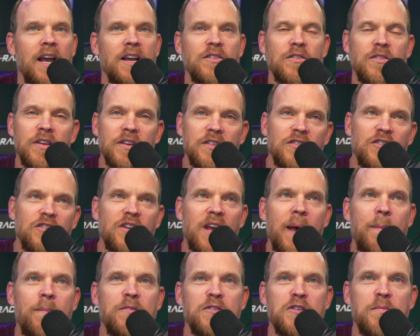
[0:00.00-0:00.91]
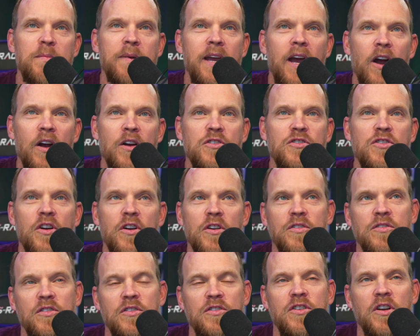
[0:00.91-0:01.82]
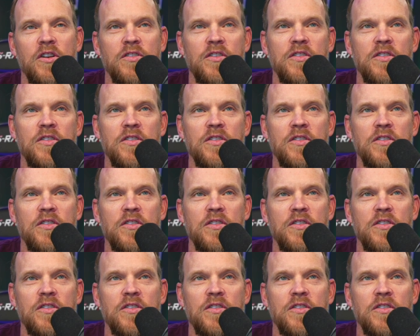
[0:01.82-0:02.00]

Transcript: So this just happens to be our church, the church at